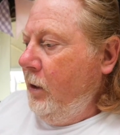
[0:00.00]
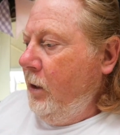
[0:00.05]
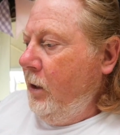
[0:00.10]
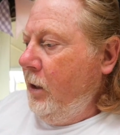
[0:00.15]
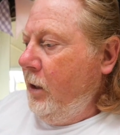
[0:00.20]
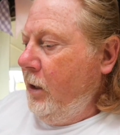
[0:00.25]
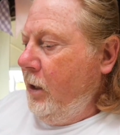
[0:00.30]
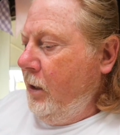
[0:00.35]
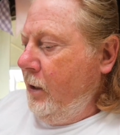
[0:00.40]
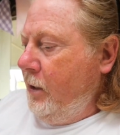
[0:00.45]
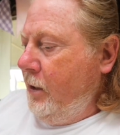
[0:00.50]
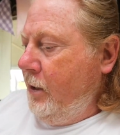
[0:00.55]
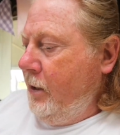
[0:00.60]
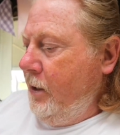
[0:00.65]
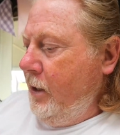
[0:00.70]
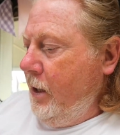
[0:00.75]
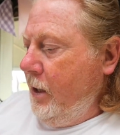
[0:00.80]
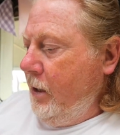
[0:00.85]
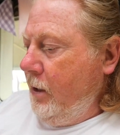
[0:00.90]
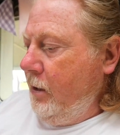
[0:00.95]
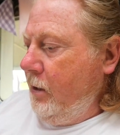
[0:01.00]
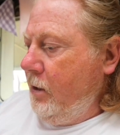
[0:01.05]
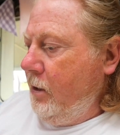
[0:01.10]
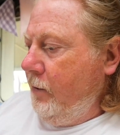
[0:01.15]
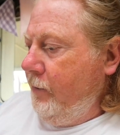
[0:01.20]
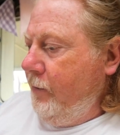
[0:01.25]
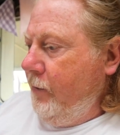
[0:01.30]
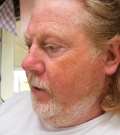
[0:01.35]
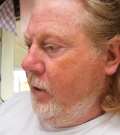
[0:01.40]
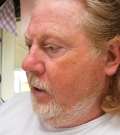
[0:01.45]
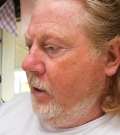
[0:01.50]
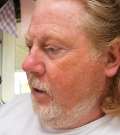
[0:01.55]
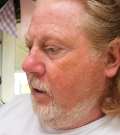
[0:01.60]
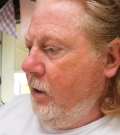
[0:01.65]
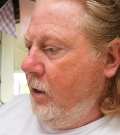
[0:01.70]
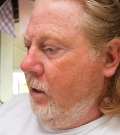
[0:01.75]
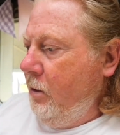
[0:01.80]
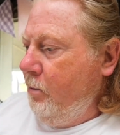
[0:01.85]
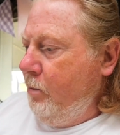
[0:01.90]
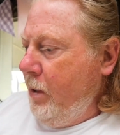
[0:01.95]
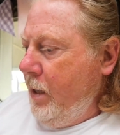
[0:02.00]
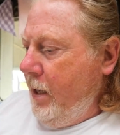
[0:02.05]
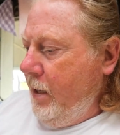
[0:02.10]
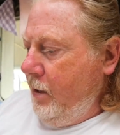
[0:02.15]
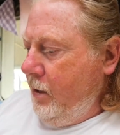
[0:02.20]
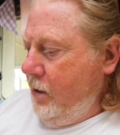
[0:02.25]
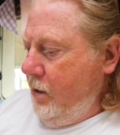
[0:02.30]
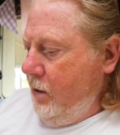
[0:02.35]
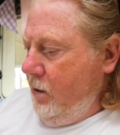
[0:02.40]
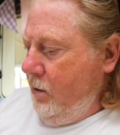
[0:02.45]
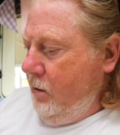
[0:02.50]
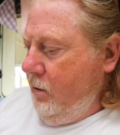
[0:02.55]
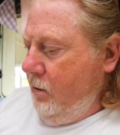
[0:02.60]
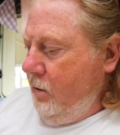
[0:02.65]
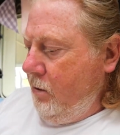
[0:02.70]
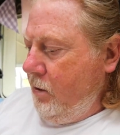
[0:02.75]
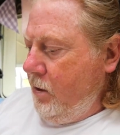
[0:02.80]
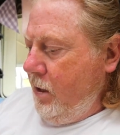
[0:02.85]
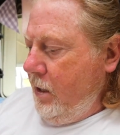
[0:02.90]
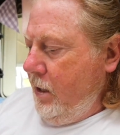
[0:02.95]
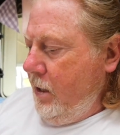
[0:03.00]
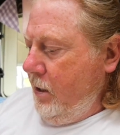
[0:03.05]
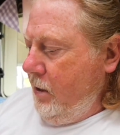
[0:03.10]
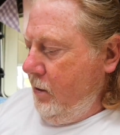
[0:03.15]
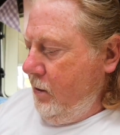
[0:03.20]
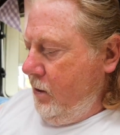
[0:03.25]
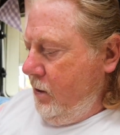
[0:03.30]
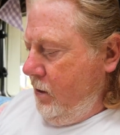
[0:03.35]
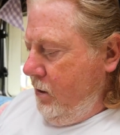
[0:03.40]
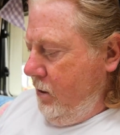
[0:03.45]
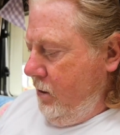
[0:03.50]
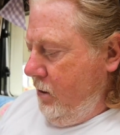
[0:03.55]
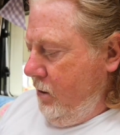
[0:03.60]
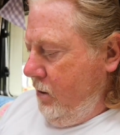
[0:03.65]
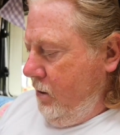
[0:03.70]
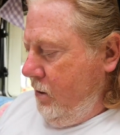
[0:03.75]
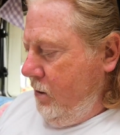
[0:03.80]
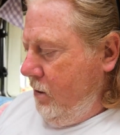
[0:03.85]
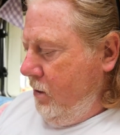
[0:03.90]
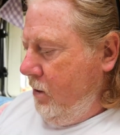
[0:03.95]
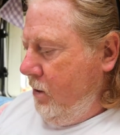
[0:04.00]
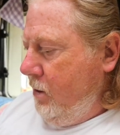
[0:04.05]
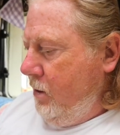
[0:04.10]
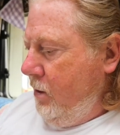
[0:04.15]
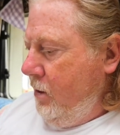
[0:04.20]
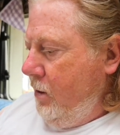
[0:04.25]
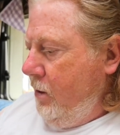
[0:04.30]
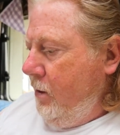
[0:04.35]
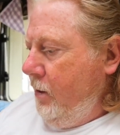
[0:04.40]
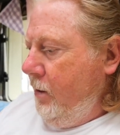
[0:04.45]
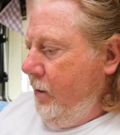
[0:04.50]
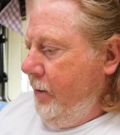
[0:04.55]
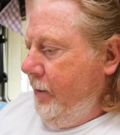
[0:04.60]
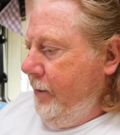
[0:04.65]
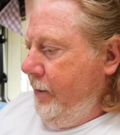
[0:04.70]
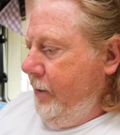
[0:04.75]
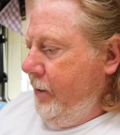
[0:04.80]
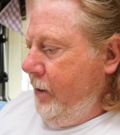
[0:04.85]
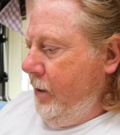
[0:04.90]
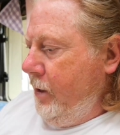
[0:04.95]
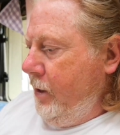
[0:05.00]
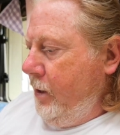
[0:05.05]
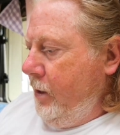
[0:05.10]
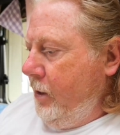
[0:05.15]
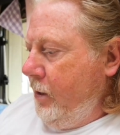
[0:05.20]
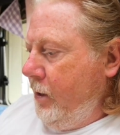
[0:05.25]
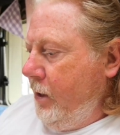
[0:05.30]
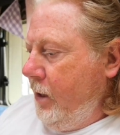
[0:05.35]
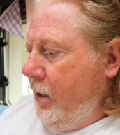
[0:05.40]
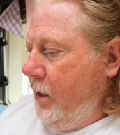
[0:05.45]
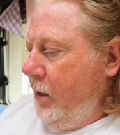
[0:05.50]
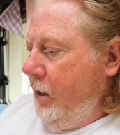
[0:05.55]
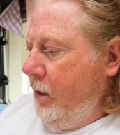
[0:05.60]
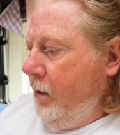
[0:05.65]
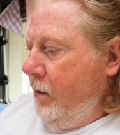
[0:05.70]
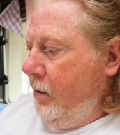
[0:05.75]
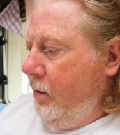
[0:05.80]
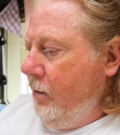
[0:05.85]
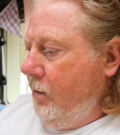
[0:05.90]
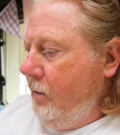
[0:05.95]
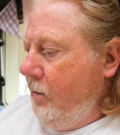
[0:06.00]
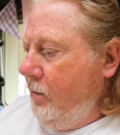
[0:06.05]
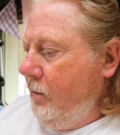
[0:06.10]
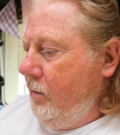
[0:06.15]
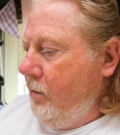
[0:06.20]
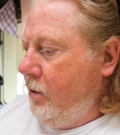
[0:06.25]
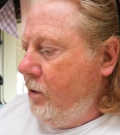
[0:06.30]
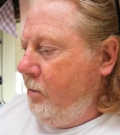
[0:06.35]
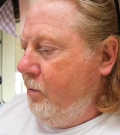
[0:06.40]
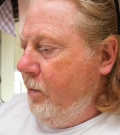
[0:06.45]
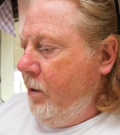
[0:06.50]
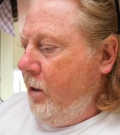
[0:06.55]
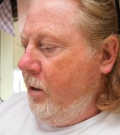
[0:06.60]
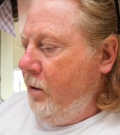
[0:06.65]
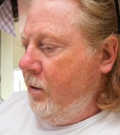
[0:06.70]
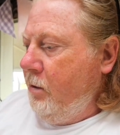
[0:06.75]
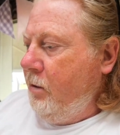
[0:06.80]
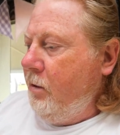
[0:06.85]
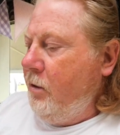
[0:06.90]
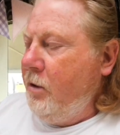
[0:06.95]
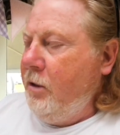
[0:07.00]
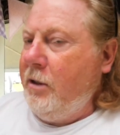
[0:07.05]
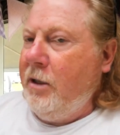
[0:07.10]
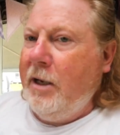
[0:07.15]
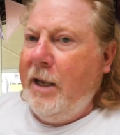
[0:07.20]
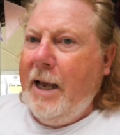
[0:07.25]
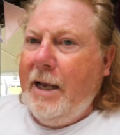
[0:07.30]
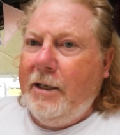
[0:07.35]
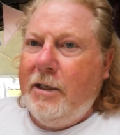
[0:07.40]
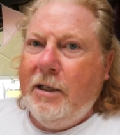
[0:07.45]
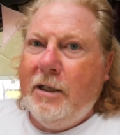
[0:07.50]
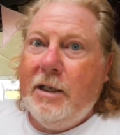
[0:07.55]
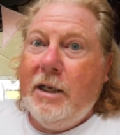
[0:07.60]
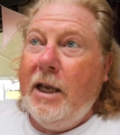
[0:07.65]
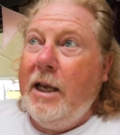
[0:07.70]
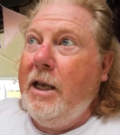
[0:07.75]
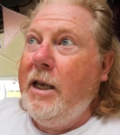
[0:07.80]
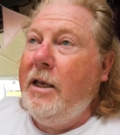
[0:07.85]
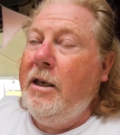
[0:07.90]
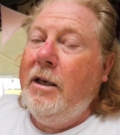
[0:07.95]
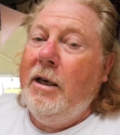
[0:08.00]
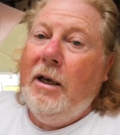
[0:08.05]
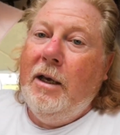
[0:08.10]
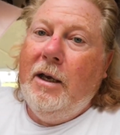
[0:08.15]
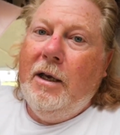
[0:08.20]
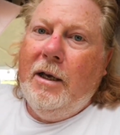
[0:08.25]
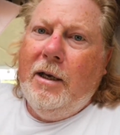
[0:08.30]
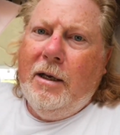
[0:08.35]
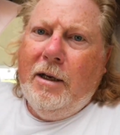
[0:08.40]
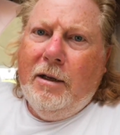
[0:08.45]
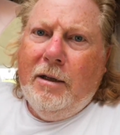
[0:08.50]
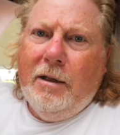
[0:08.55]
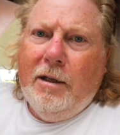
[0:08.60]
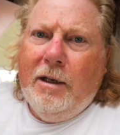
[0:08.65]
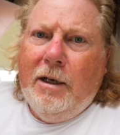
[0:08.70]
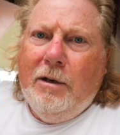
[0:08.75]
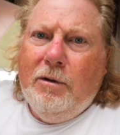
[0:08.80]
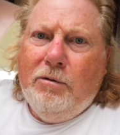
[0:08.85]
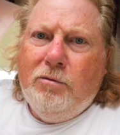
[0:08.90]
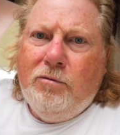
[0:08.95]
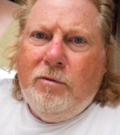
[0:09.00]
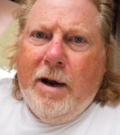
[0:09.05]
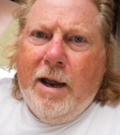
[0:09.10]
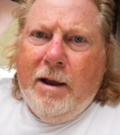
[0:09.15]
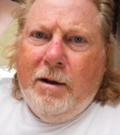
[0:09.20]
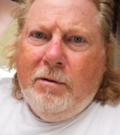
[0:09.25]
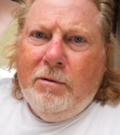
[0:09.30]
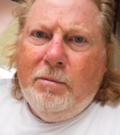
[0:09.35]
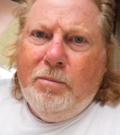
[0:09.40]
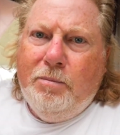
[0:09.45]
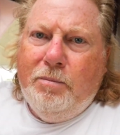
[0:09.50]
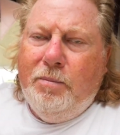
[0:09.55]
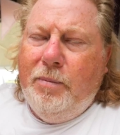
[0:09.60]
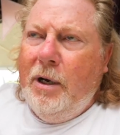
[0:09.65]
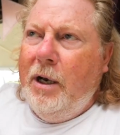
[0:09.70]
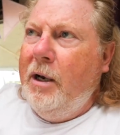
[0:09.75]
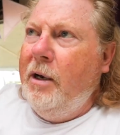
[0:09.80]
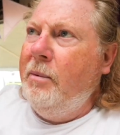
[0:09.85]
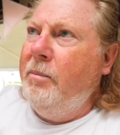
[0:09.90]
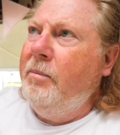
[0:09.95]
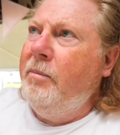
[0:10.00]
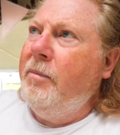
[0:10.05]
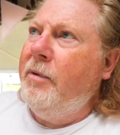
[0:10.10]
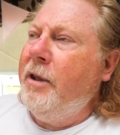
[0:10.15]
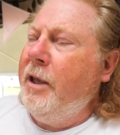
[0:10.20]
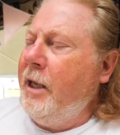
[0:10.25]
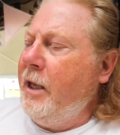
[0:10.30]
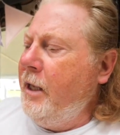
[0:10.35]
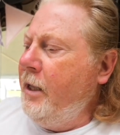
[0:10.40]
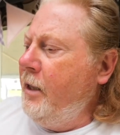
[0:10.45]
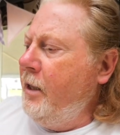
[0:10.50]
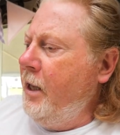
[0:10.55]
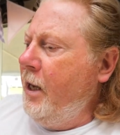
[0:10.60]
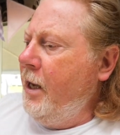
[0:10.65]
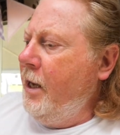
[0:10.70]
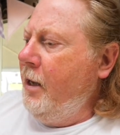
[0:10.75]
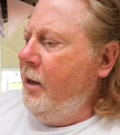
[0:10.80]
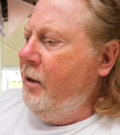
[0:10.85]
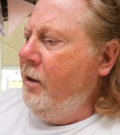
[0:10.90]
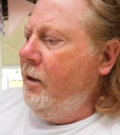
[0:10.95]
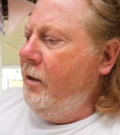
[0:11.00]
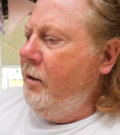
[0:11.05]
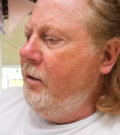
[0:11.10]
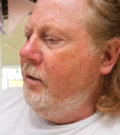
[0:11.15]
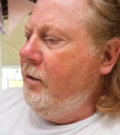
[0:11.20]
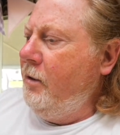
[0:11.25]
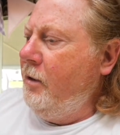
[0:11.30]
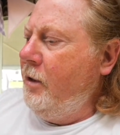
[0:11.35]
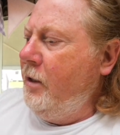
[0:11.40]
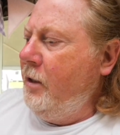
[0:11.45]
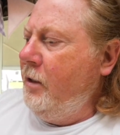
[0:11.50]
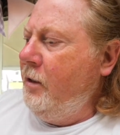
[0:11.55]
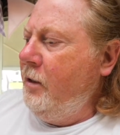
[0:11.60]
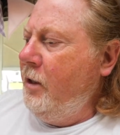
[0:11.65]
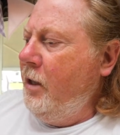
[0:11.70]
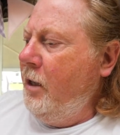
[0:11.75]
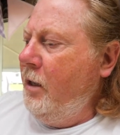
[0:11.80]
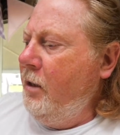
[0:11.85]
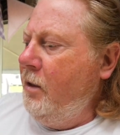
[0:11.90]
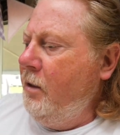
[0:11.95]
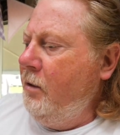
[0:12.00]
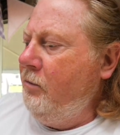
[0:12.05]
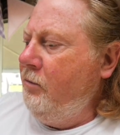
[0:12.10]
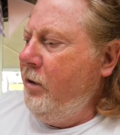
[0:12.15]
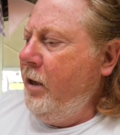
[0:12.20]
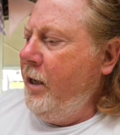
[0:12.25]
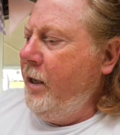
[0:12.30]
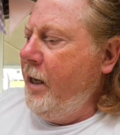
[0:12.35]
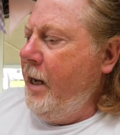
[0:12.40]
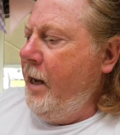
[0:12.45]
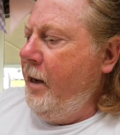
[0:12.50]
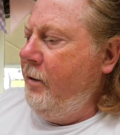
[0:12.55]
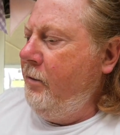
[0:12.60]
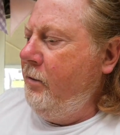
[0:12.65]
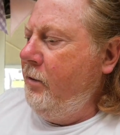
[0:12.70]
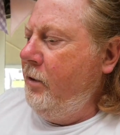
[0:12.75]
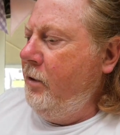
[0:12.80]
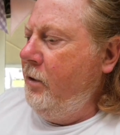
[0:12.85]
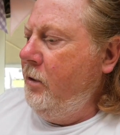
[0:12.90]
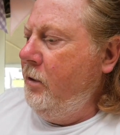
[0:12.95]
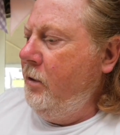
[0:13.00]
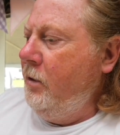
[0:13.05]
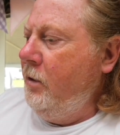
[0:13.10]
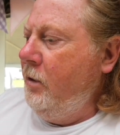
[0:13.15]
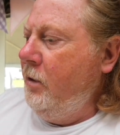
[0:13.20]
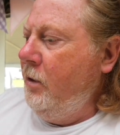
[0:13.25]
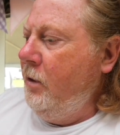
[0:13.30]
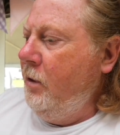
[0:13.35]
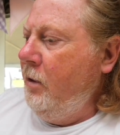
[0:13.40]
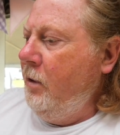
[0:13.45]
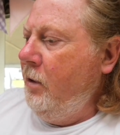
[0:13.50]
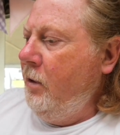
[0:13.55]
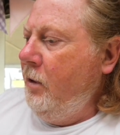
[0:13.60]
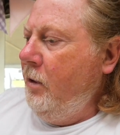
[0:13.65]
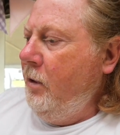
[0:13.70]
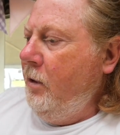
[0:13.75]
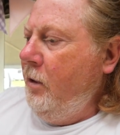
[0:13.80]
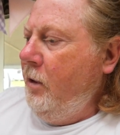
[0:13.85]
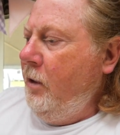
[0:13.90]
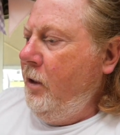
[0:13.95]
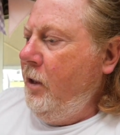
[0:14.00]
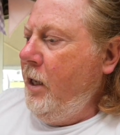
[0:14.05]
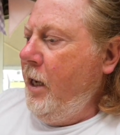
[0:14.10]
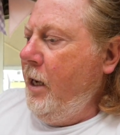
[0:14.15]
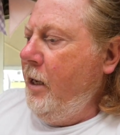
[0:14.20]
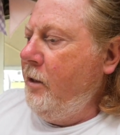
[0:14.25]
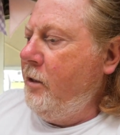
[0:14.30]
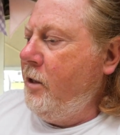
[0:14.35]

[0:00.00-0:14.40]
and I think if I can go back and look at uh, the smart because I get to see you know, the little round um, thing in there, the uh, readout. Yeah,